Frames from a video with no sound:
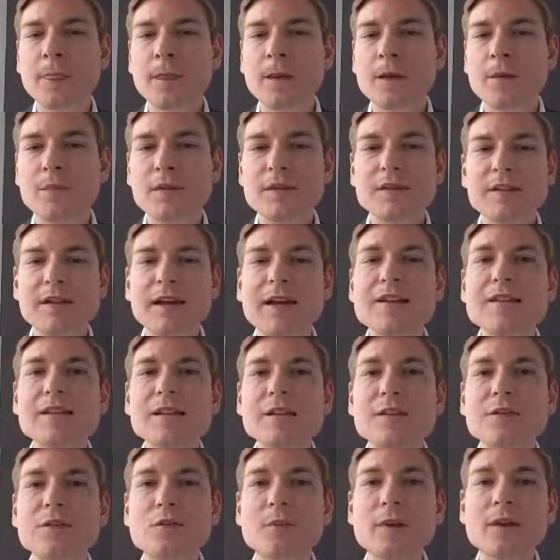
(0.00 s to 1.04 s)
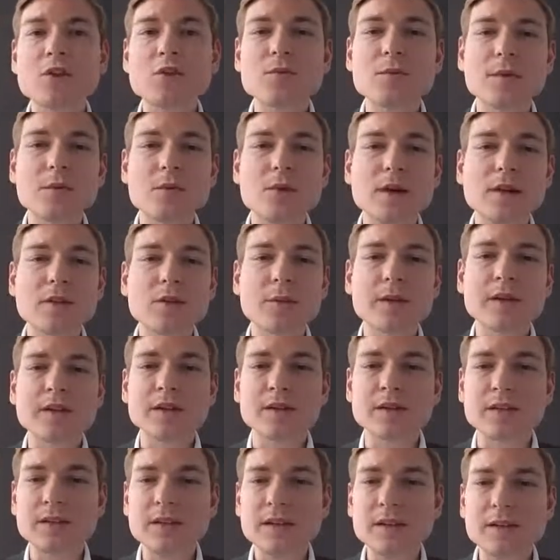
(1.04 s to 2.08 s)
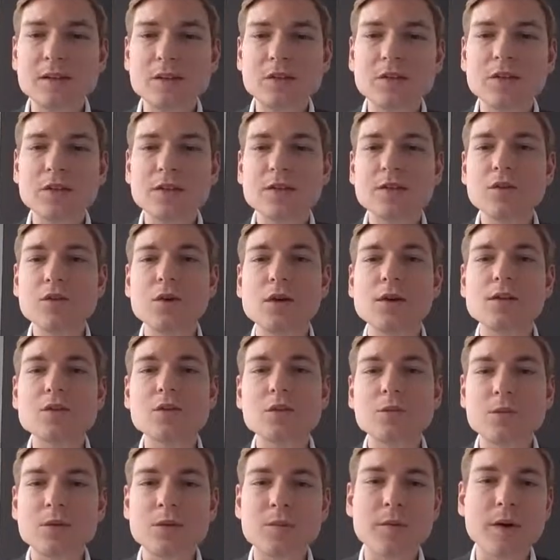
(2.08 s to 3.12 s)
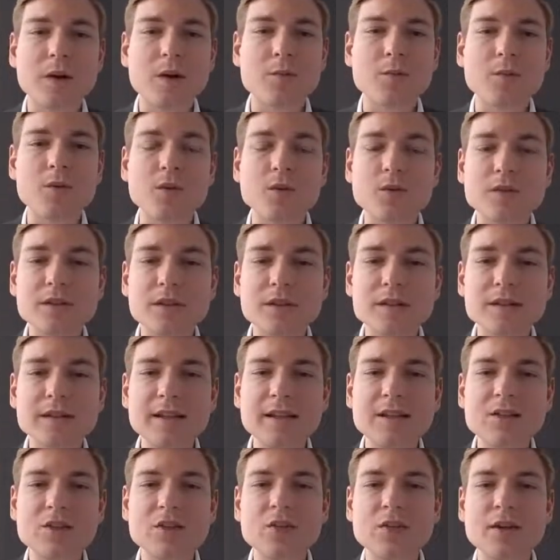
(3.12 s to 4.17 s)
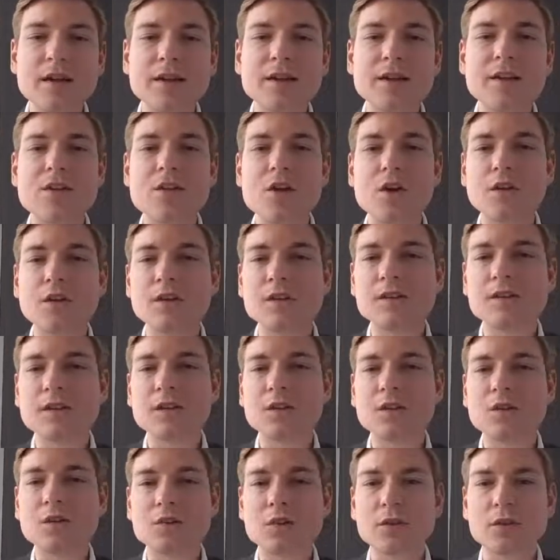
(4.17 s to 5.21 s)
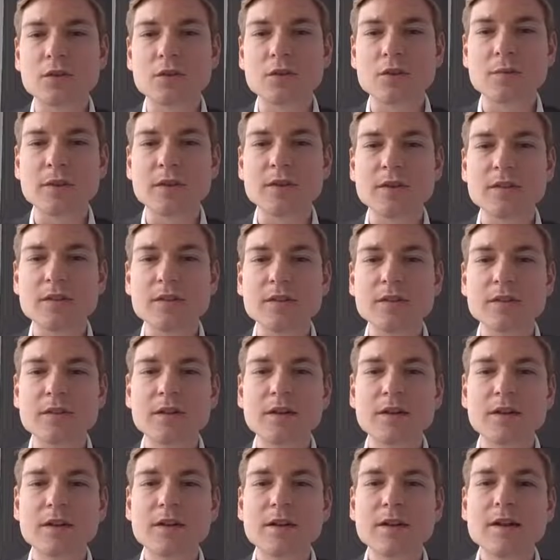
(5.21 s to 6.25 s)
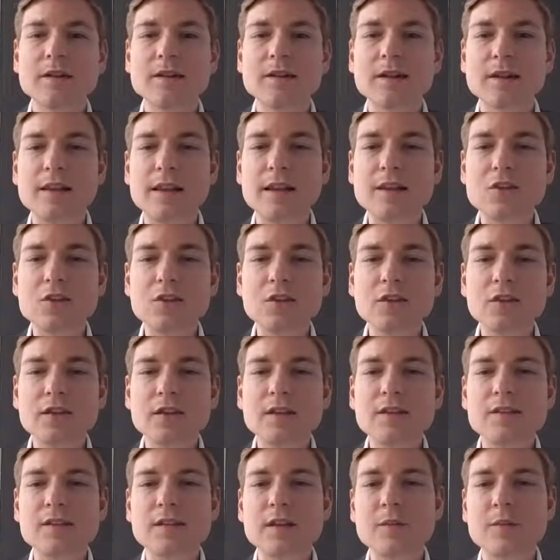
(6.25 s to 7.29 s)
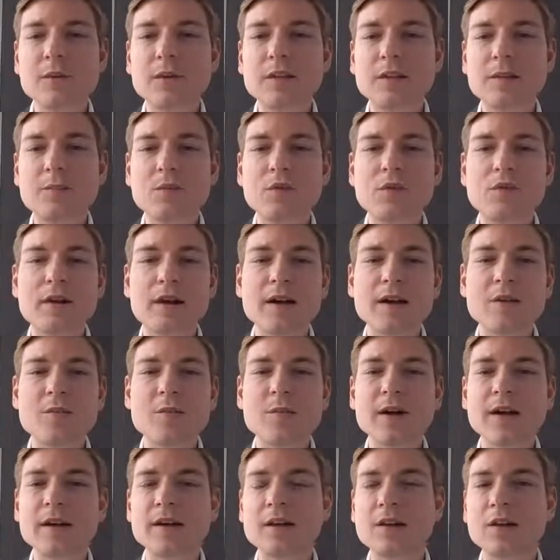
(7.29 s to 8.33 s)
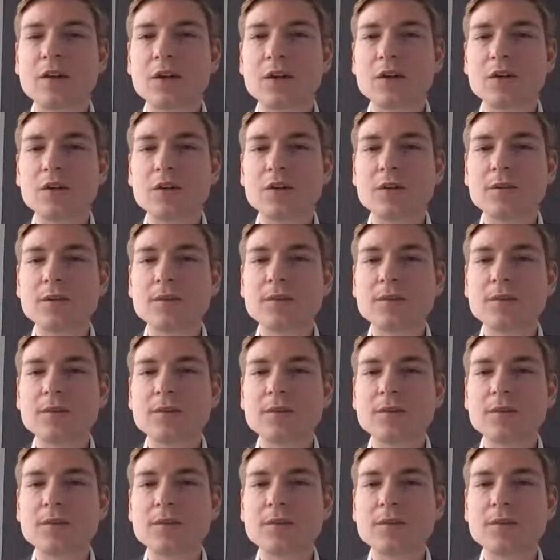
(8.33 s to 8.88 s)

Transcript: Besides the information memorandum and the teaser, you also prepare a process letter and a non-disclosure agreement. The latter is typically provided by a lawyer.